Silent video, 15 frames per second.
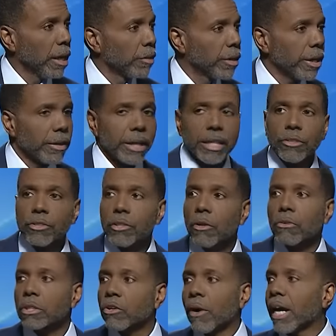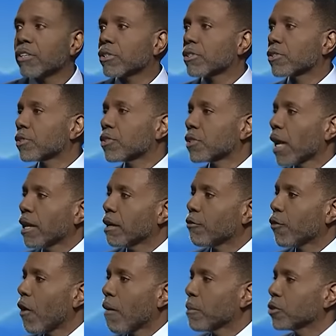There is no Christ is the standard
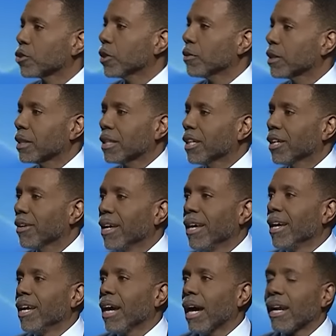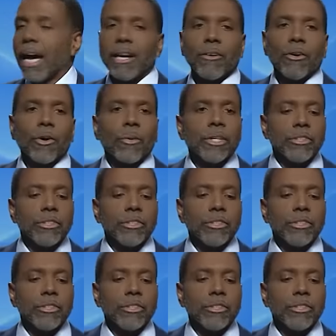for our maturity. There, I don't know.